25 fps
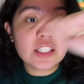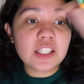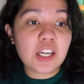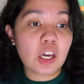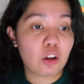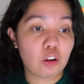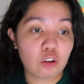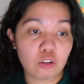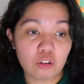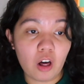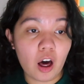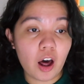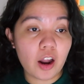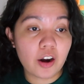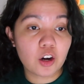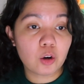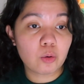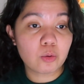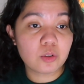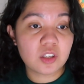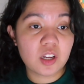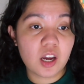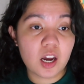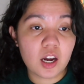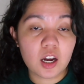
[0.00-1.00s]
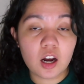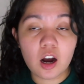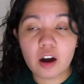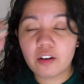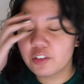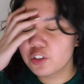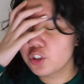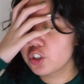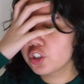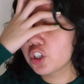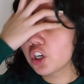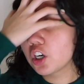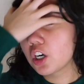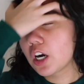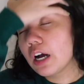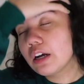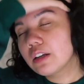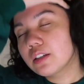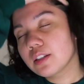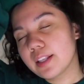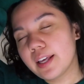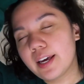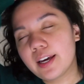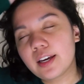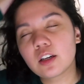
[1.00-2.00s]
Taylor Lautner was taking off his shirt. I
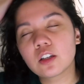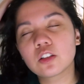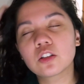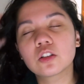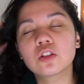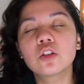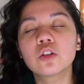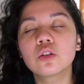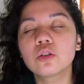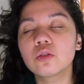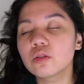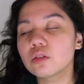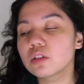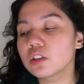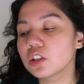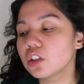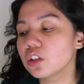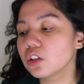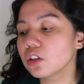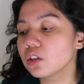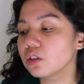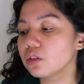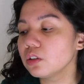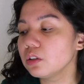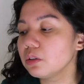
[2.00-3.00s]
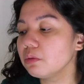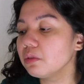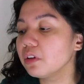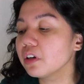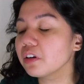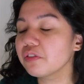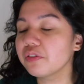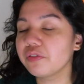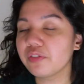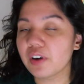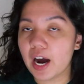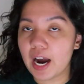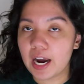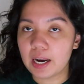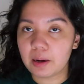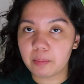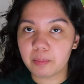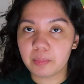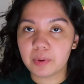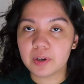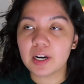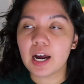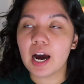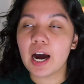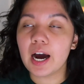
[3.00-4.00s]
was like, dude, you look fine,
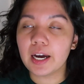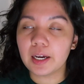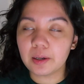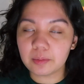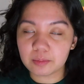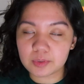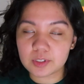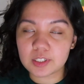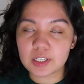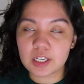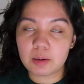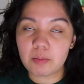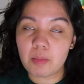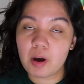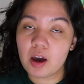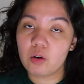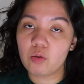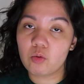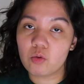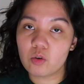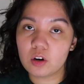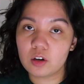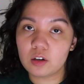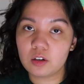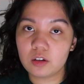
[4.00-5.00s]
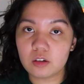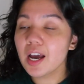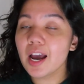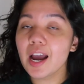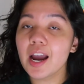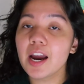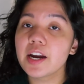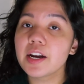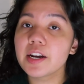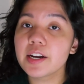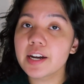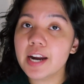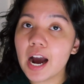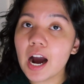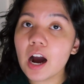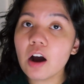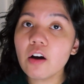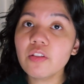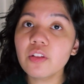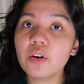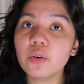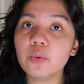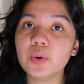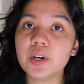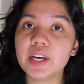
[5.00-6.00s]
but I am Team Edward. And
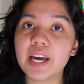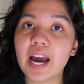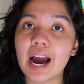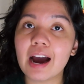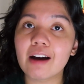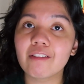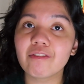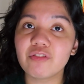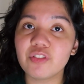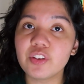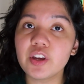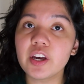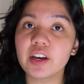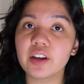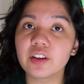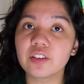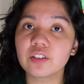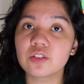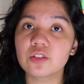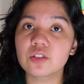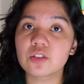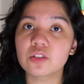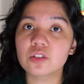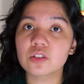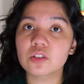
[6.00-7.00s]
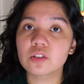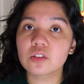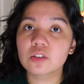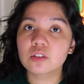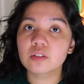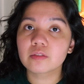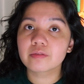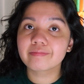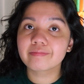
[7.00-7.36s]
now that we have this,